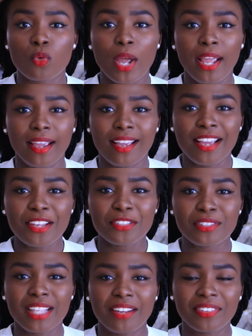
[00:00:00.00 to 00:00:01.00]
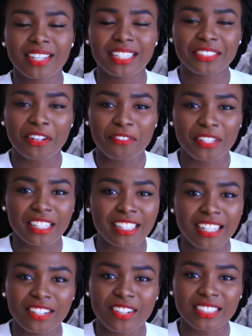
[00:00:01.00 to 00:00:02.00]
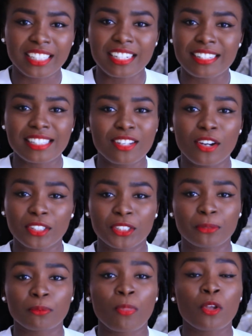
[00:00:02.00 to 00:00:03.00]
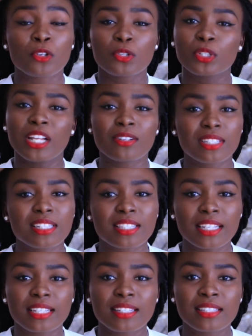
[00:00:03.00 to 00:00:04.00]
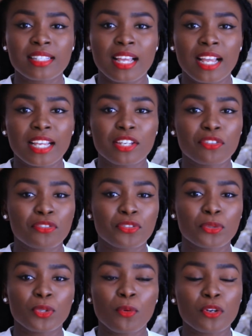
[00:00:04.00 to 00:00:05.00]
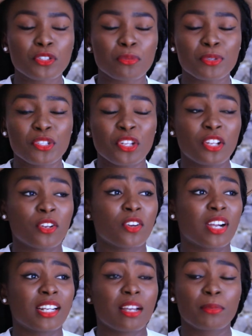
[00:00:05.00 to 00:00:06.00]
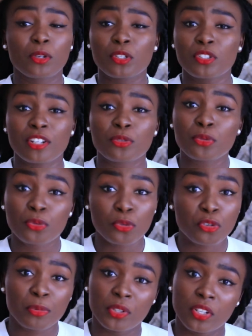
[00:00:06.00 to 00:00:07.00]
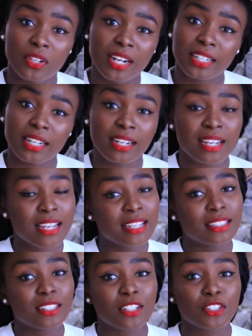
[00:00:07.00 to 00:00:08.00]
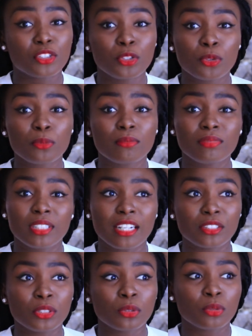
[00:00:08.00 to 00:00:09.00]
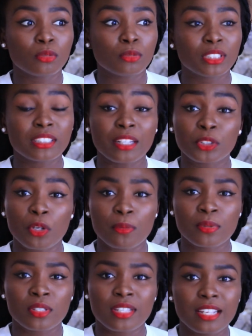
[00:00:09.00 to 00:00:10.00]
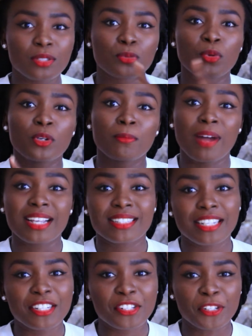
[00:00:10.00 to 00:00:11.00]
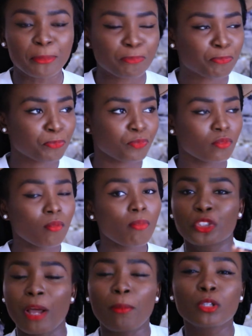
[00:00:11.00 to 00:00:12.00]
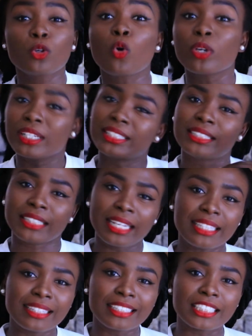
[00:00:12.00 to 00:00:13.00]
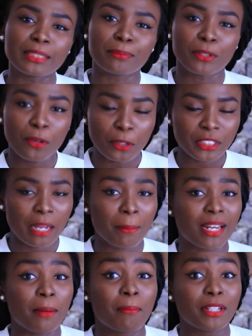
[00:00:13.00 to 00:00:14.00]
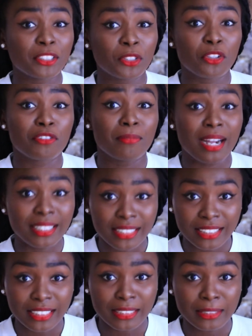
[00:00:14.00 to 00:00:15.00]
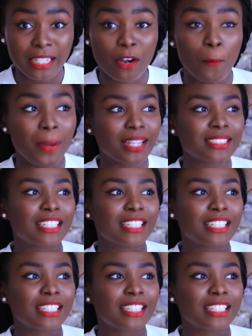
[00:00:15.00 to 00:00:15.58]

way to navigate traffic in Lagos and it's awesome. So now these days, if you don't want to be sent on an Okada because you are too too to be on an Okada, there are new there are new startups. There's one Max Engine. So I'm not only saying this because I'm an ambassador of Max Engine. Now Max